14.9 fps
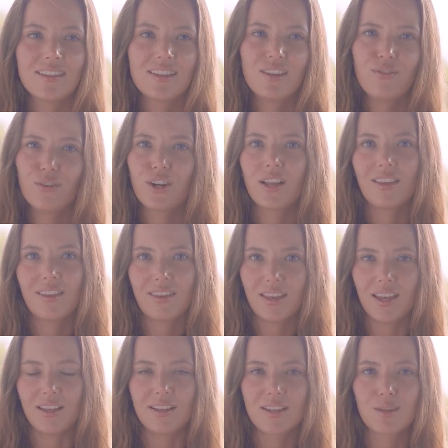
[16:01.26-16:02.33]
different
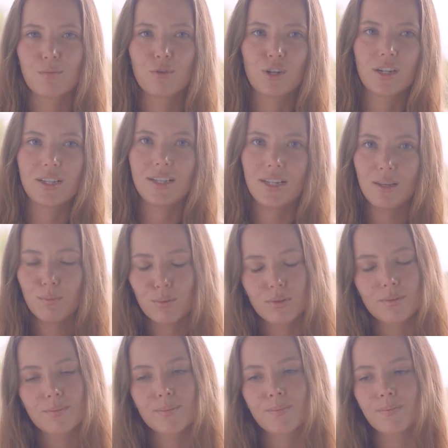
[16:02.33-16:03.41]
thing. It's more deep,
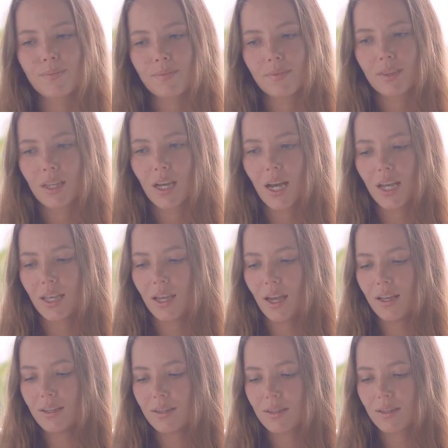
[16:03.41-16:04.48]
I
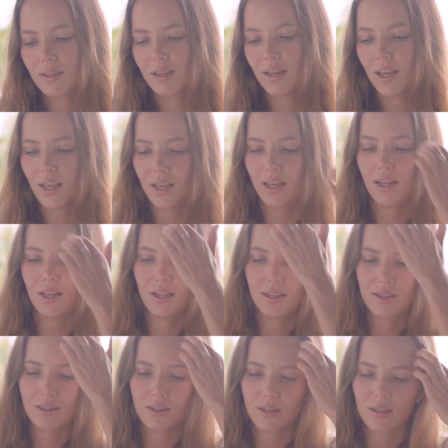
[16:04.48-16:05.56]
guess. And